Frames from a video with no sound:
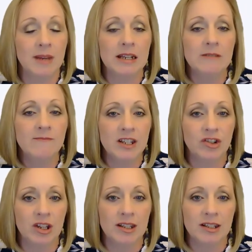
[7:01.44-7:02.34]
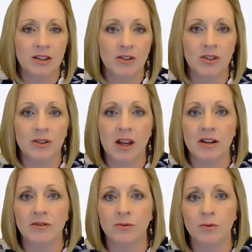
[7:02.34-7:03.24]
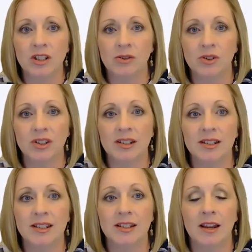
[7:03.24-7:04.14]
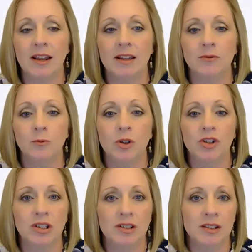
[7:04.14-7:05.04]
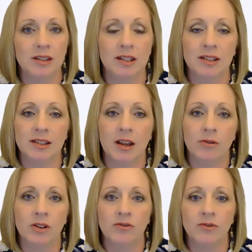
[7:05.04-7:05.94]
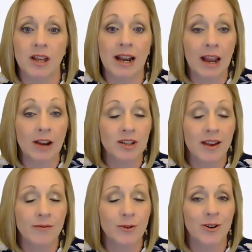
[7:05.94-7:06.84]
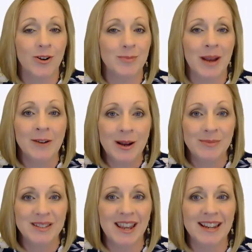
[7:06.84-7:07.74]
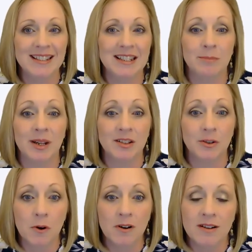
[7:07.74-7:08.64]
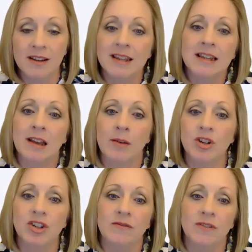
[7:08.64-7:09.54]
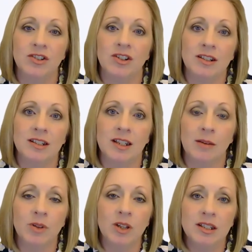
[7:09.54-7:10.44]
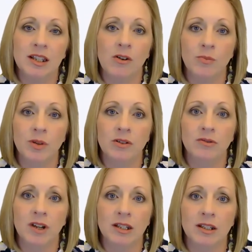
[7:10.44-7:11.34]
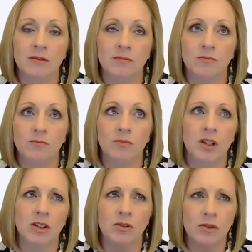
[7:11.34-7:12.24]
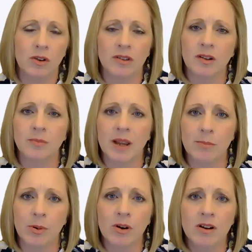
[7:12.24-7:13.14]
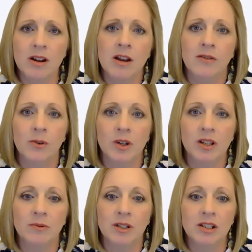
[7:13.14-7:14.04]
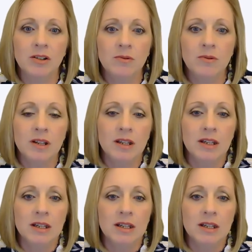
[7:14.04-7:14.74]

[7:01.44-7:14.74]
and a vision, and there's a lot of resources and worksheets and things out there for that. I actually have one on my website in my store, a mission vision template to help you kind of get your thoughts on paper for what you want to do.